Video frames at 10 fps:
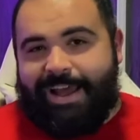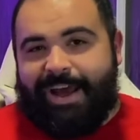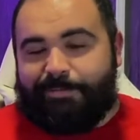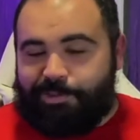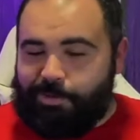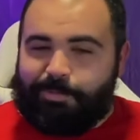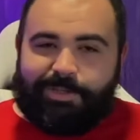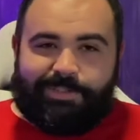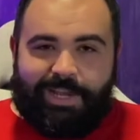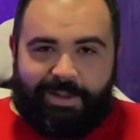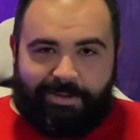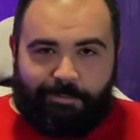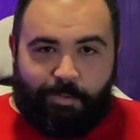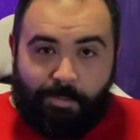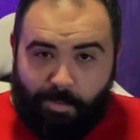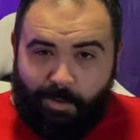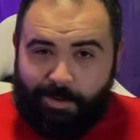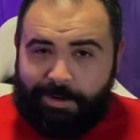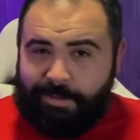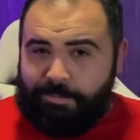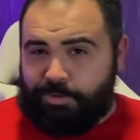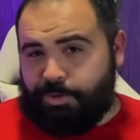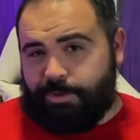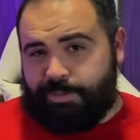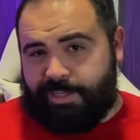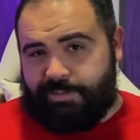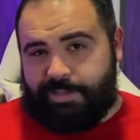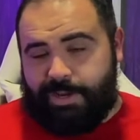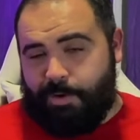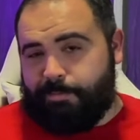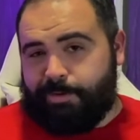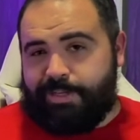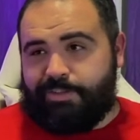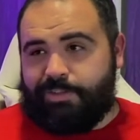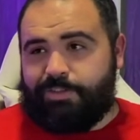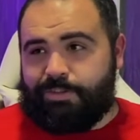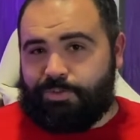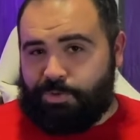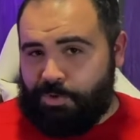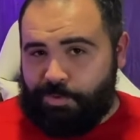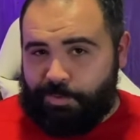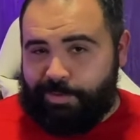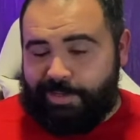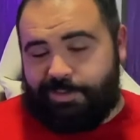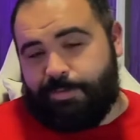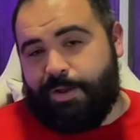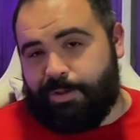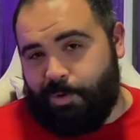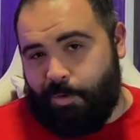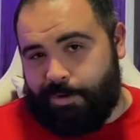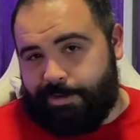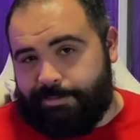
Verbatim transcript: I'm super excited for more Mushoku Tensei. Hopefully Season 2 is around the corner.